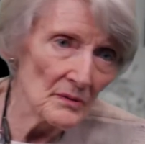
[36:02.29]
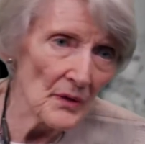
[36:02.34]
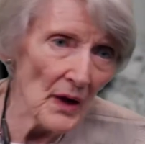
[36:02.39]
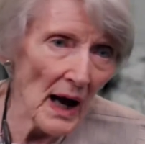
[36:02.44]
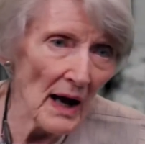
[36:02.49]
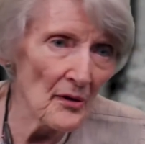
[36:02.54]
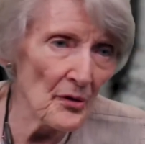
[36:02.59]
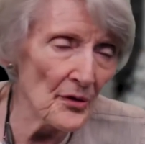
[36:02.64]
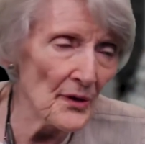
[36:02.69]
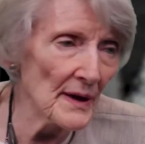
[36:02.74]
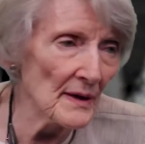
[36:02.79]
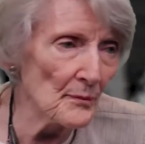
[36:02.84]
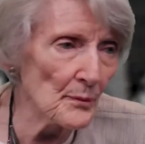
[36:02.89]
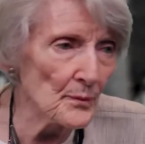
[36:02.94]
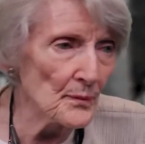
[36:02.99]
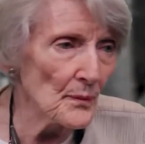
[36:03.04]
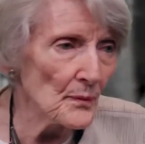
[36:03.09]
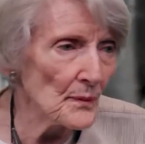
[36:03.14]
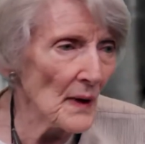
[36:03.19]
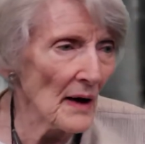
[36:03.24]
I think,
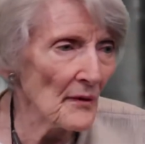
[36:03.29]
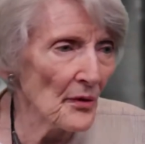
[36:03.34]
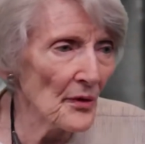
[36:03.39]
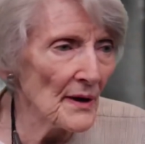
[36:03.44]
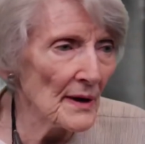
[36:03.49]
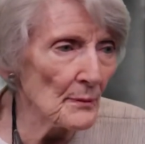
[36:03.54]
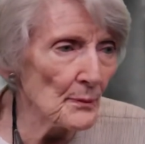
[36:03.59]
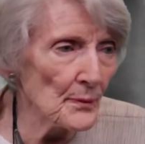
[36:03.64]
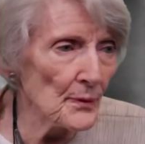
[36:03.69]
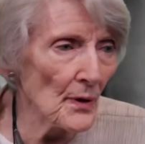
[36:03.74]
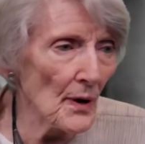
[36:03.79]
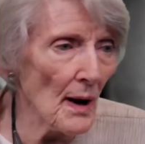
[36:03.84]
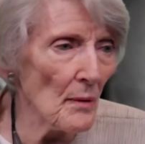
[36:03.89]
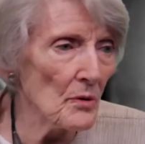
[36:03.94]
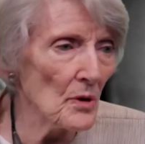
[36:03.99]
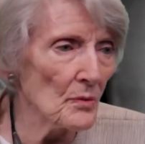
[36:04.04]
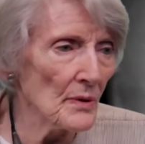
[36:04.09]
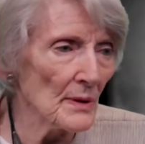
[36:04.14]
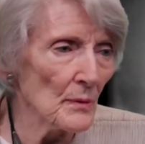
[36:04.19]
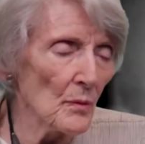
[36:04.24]
I think
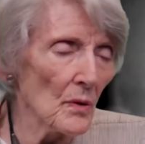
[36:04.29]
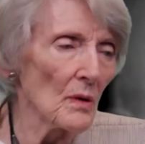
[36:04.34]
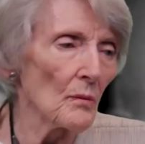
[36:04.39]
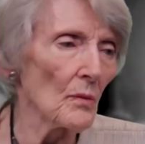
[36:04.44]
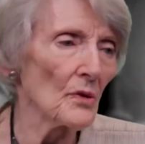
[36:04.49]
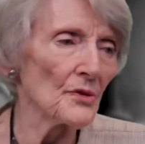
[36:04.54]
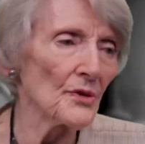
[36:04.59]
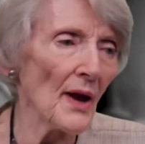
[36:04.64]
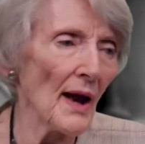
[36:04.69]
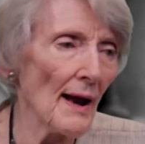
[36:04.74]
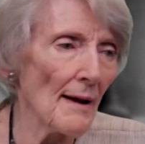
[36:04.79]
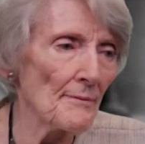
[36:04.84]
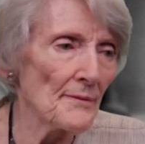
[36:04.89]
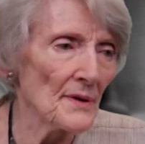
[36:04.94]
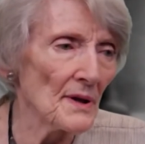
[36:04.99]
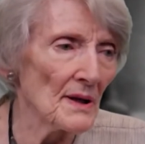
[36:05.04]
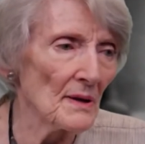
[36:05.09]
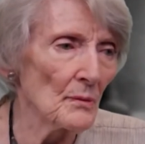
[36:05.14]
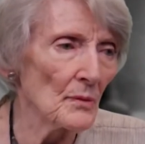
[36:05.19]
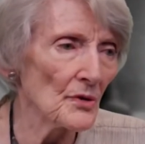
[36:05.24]
probably what was
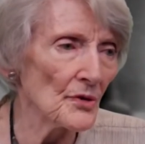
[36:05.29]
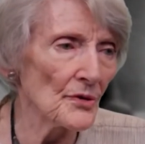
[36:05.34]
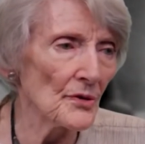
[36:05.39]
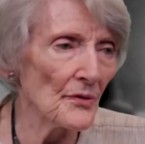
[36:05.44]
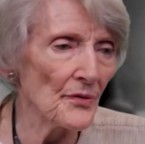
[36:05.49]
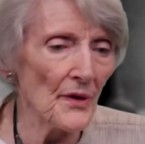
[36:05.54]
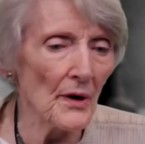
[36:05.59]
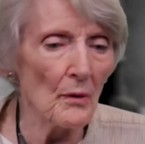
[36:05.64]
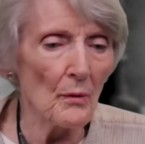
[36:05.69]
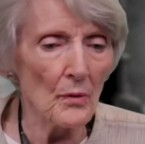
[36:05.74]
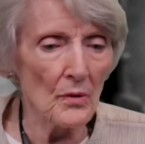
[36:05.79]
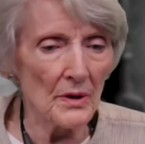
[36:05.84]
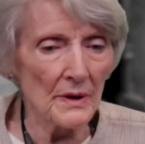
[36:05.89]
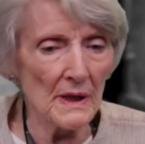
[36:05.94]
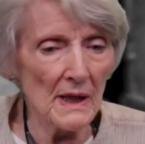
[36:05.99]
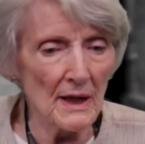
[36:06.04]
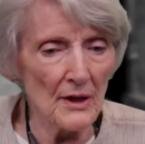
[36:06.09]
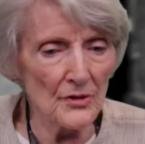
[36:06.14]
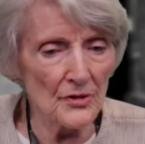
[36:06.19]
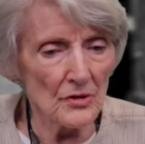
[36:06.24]
happening was that there were
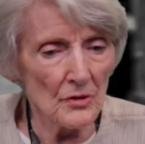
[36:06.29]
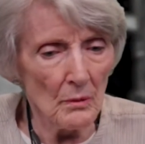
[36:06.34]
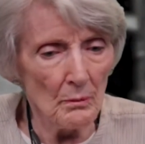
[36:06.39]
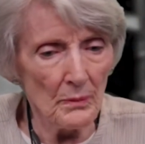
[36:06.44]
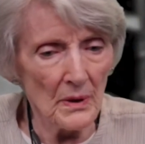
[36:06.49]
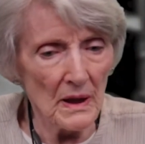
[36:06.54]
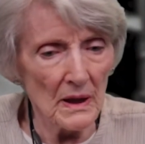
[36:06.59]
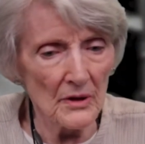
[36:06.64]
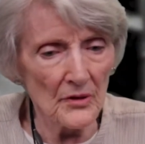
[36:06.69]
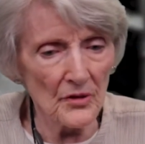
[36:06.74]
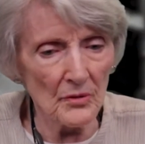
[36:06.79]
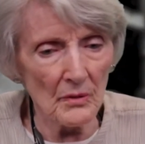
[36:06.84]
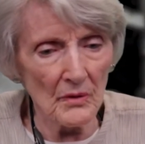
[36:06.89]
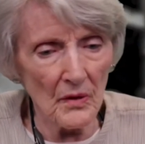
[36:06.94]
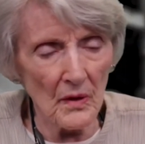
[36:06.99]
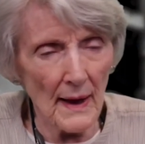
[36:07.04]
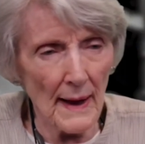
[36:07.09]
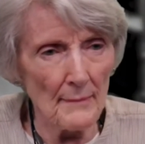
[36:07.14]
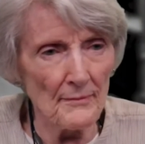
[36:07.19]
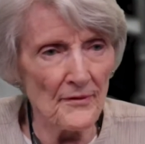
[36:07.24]
occasional bugs with
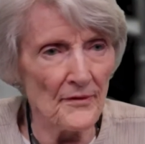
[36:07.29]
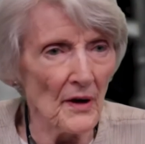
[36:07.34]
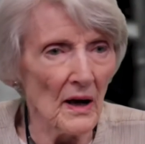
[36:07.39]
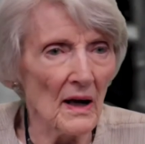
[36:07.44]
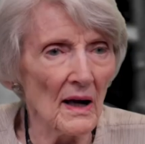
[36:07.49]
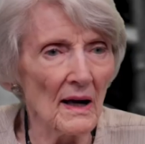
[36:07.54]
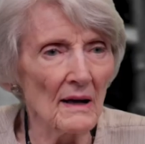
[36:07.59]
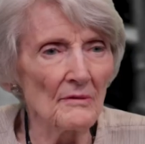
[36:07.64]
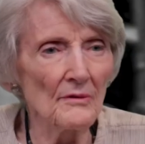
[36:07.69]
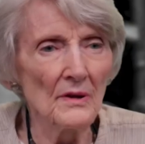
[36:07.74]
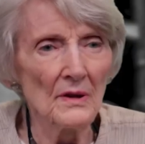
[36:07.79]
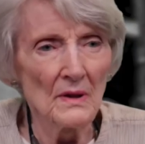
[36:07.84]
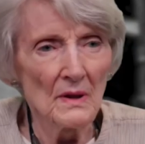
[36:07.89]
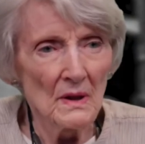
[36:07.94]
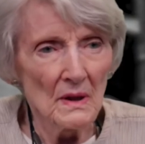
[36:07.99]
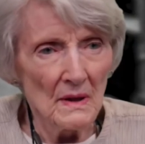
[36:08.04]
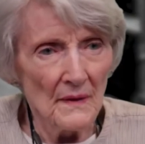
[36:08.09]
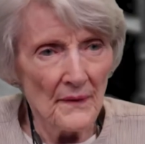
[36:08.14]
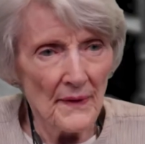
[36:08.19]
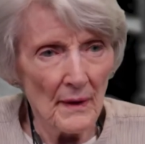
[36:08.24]
lap 5 mm
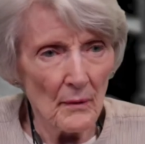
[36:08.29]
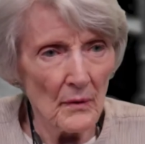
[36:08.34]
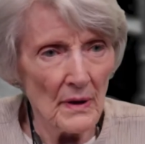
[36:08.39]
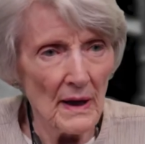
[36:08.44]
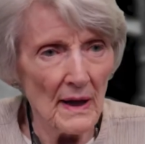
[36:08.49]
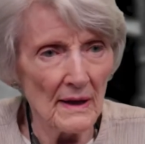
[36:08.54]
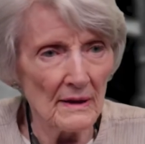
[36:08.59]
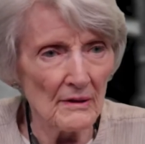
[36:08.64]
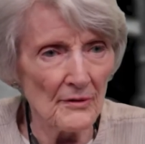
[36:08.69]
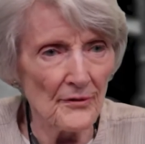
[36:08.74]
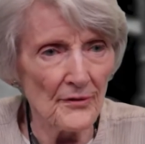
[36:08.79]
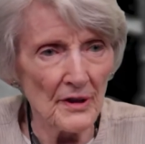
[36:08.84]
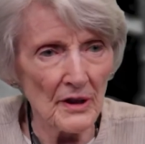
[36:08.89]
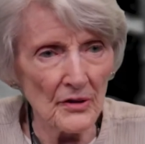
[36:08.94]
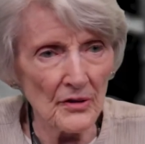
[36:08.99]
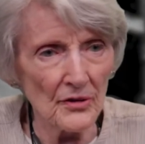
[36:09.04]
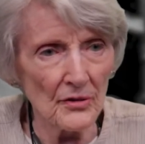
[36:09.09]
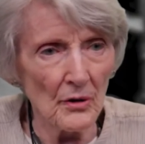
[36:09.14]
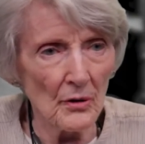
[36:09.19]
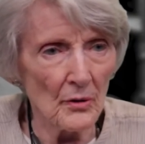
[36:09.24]
-hmm. that mm-hmm. we had to
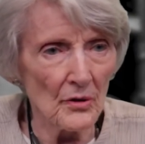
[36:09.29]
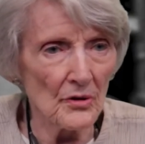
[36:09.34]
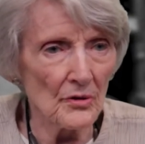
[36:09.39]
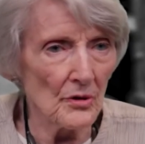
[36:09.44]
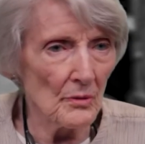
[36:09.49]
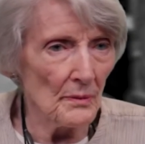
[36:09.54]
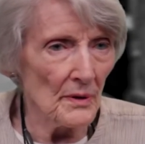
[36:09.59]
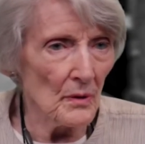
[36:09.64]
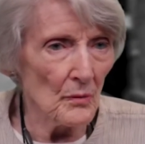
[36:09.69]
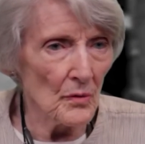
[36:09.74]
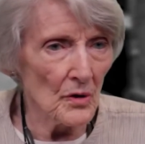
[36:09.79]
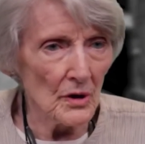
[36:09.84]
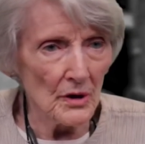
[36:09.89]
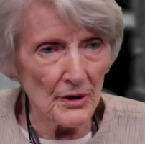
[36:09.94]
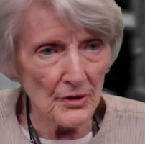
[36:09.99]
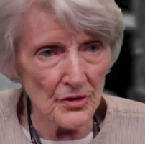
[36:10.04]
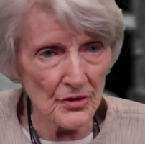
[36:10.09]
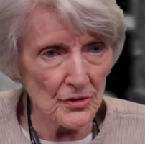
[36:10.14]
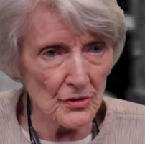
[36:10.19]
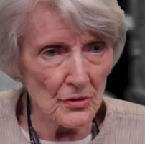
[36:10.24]
fix so to be
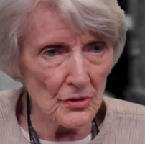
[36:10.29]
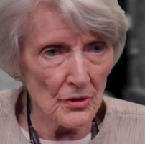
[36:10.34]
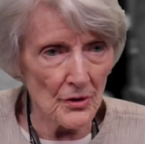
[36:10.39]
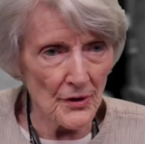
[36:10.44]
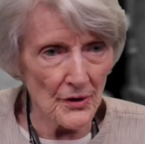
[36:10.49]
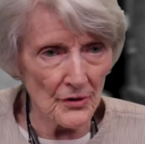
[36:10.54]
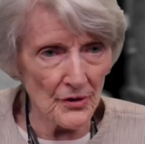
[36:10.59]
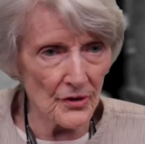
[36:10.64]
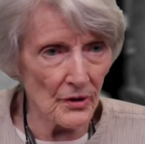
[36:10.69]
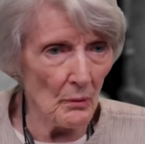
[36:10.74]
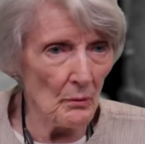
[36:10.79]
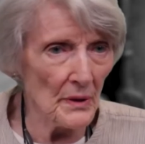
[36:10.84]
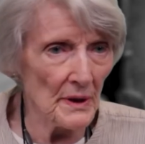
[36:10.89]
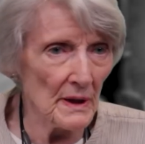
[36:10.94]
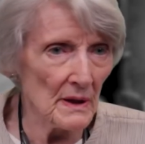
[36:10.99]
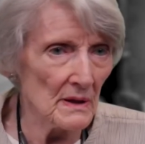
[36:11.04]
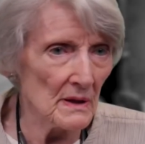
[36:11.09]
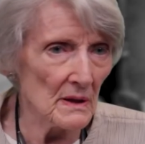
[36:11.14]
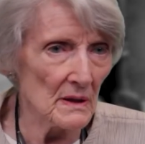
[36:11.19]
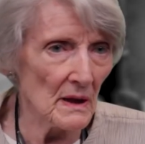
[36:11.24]
really sure that
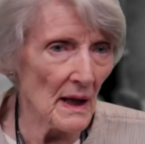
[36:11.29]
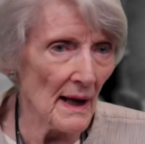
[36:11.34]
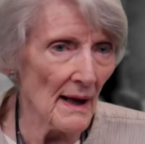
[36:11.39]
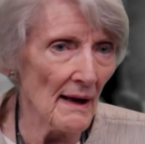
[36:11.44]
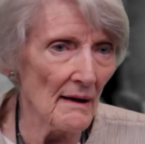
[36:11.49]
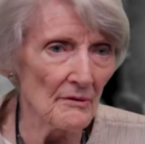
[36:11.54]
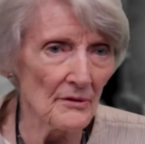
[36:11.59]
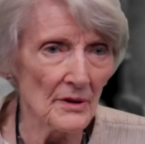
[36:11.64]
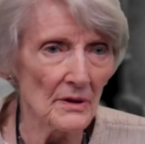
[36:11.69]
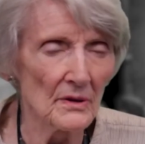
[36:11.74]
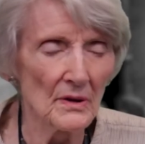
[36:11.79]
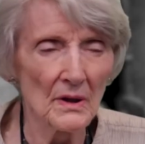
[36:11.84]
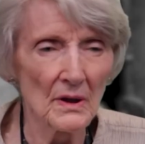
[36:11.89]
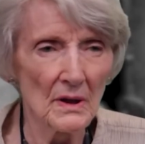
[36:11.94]
somebody didn't have a